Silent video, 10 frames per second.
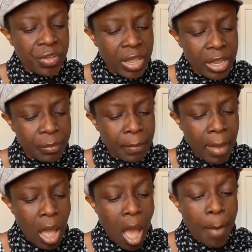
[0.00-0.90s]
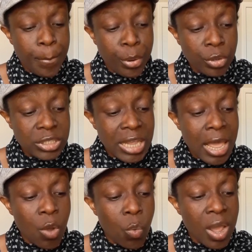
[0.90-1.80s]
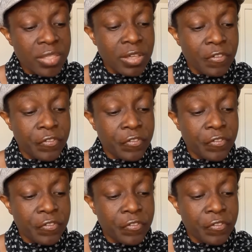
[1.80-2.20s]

him, Put away the